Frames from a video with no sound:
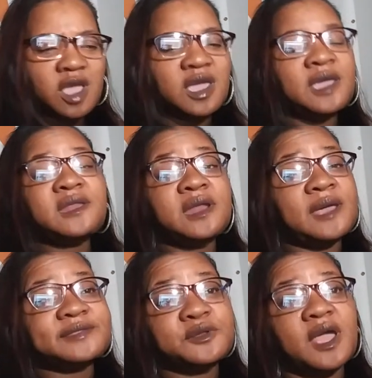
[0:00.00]
He didn't
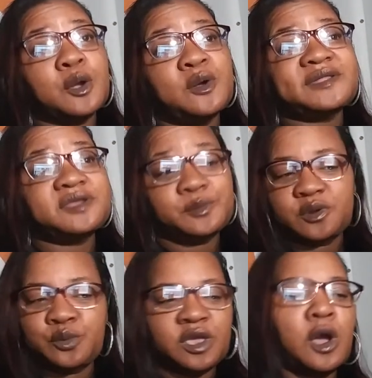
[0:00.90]
answer that question,
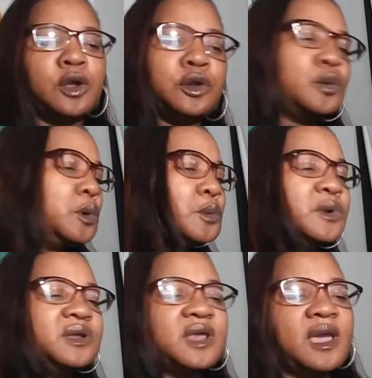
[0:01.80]
but we all know what
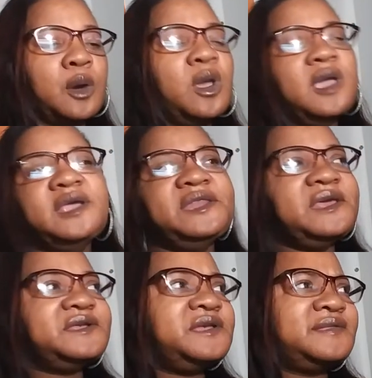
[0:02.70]
went down. And
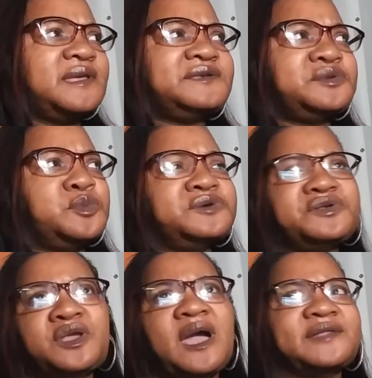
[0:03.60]
then she said,
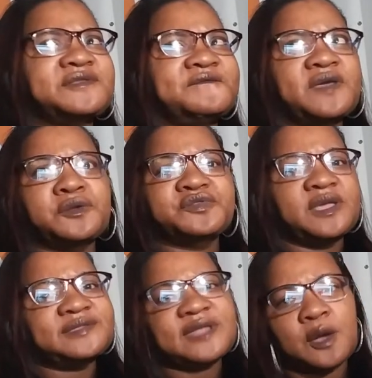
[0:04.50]
she got to figure
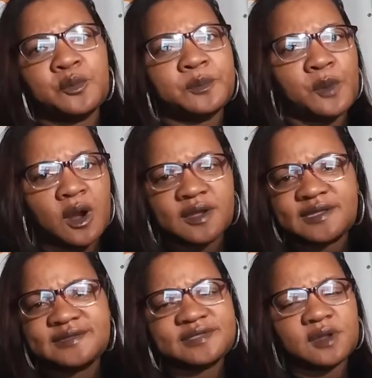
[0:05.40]
things out with
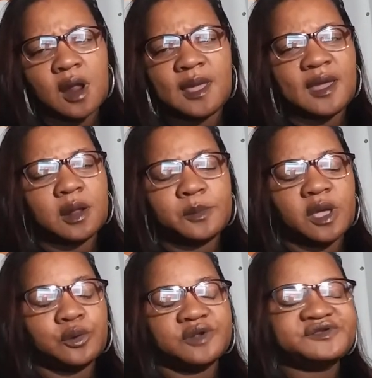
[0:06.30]
Marcus and all that. And I'm
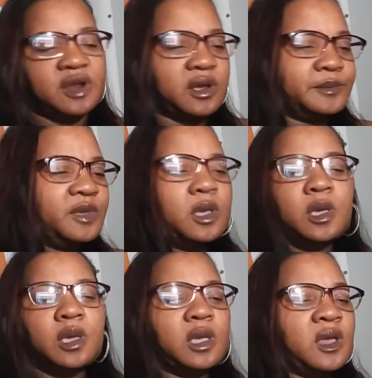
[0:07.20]
like, girl, shut up.
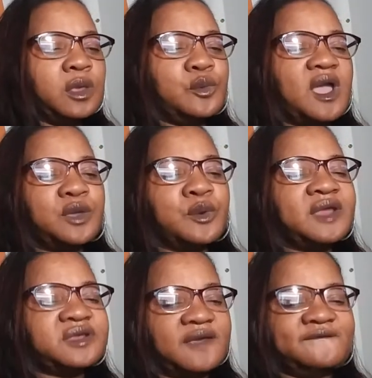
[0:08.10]
Anyway,
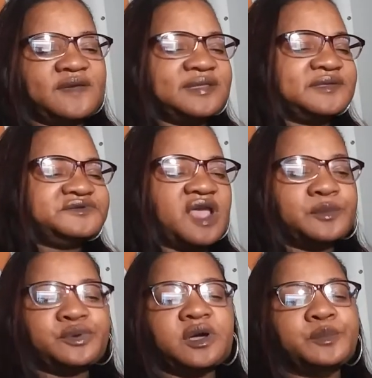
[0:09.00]
Ray J says and
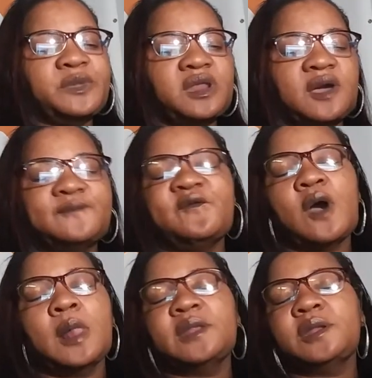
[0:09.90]
J Boog meet up for
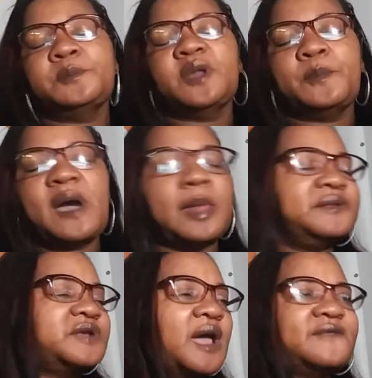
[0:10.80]
all of them to
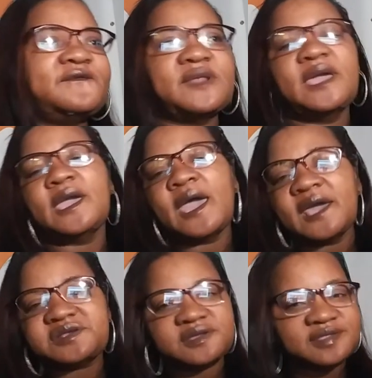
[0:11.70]
apologize for their
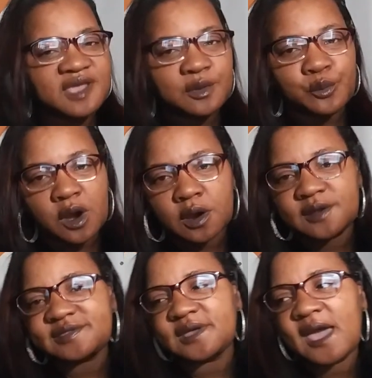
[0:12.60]
actions, their
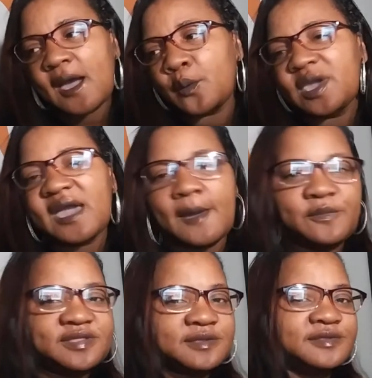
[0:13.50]
words, and how it got
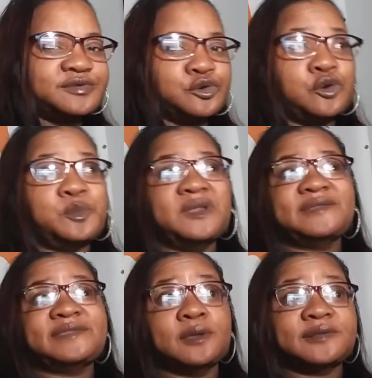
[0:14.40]
misconstrued. But it
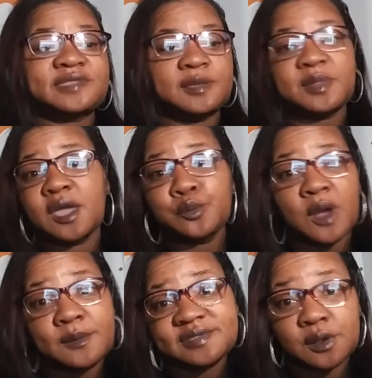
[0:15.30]
still seemed like
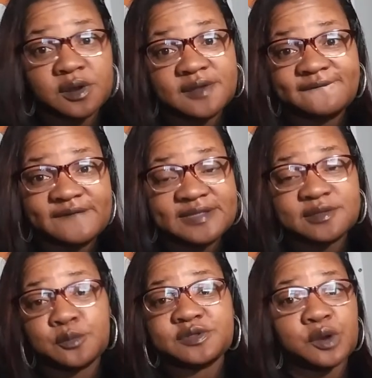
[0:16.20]
Ray was on the defense
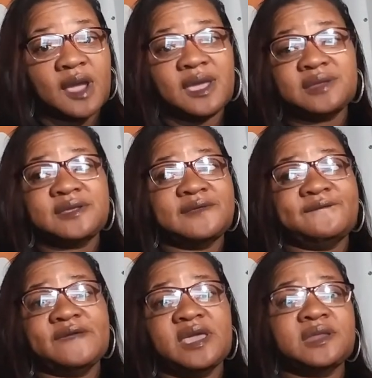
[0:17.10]
and was trying to
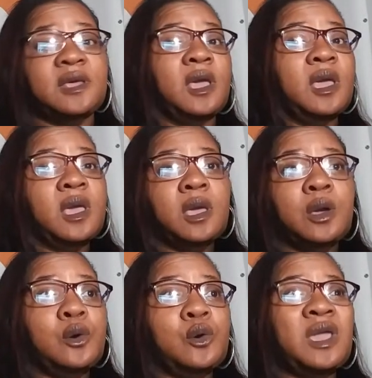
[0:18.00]
defend.
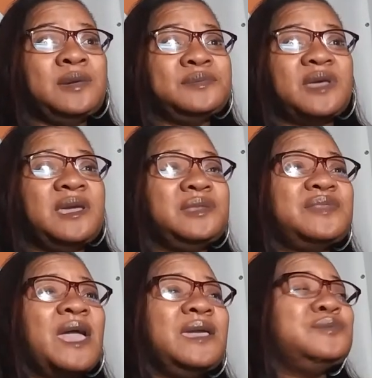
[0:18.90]
J
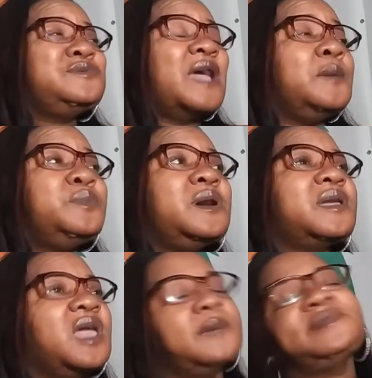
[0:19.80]
Boog
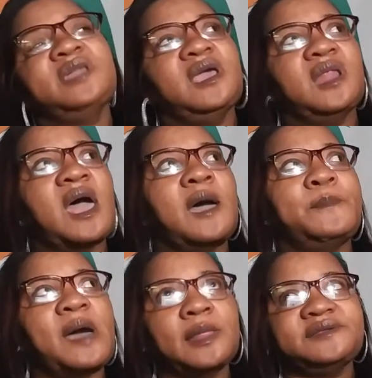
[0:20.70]
kept saying, I
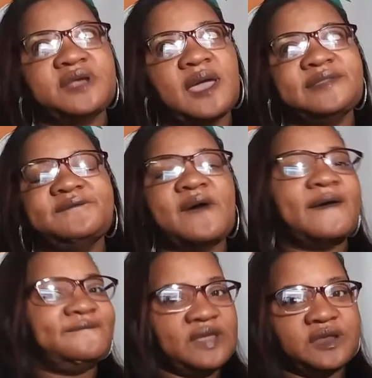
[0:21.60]
apologize if
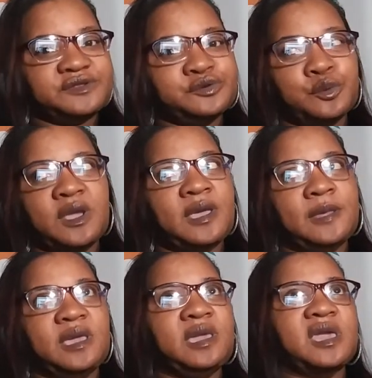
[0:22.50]
I offended you.
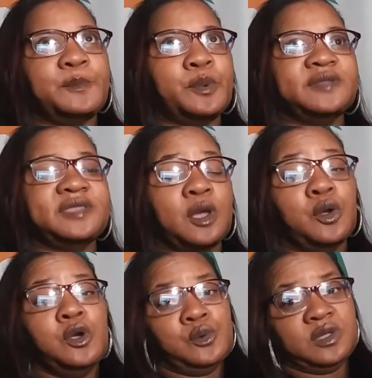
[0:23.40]
And he kept on saying,
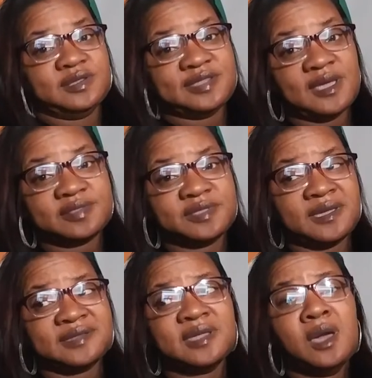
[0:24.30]
well, you said
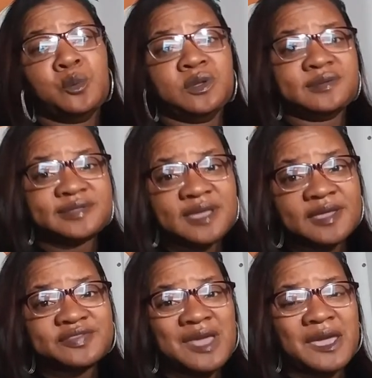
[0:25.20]
this, well, you
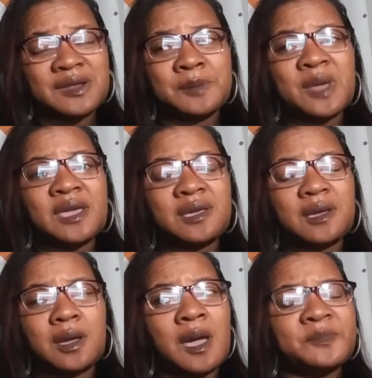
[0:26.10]
said that. And I'm like,
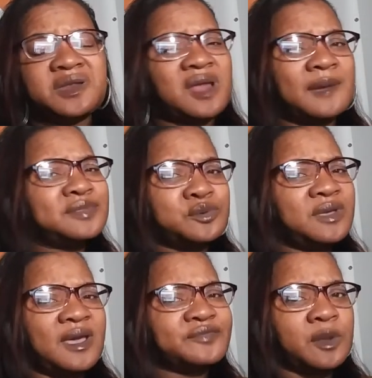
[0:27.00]
how many times do we
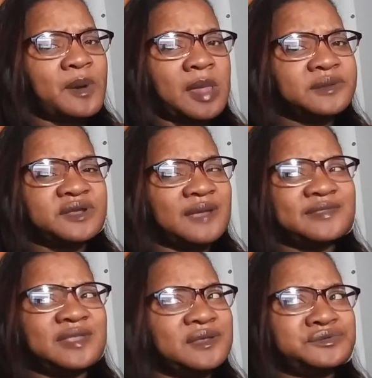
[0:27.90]
have to apologize
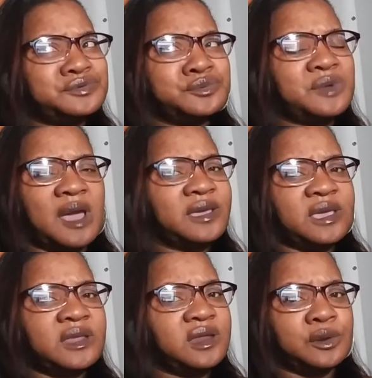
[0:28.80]
that you're not
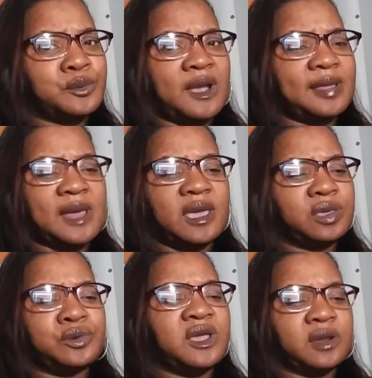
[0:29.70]
getting it, Ray? Like,
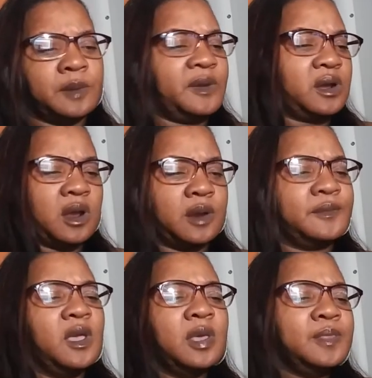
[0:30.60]
you're getting on my nerve.
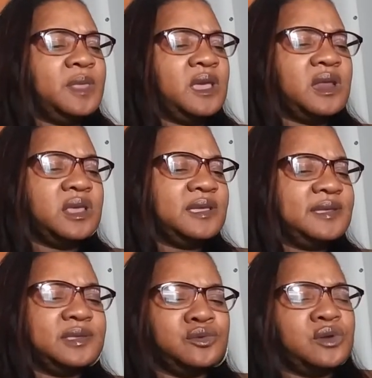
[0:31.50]
Then
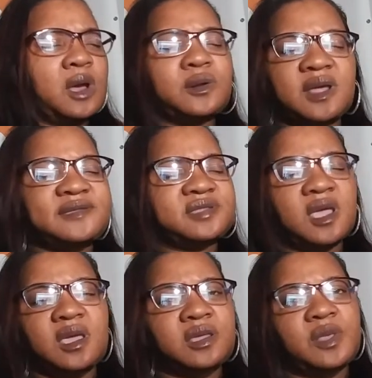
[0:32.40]
they
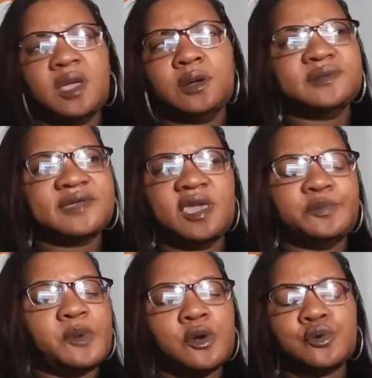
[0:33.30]
say they're going to
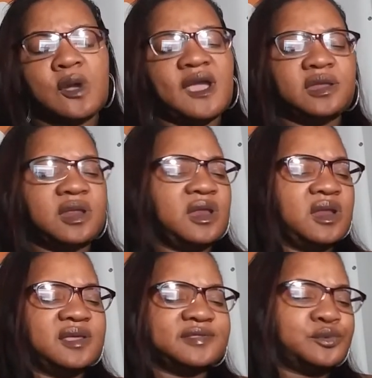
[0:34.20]
keep on grinding. It
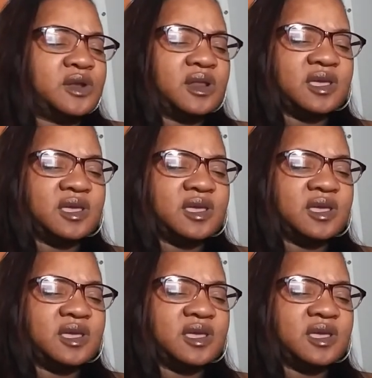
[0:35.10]
is what it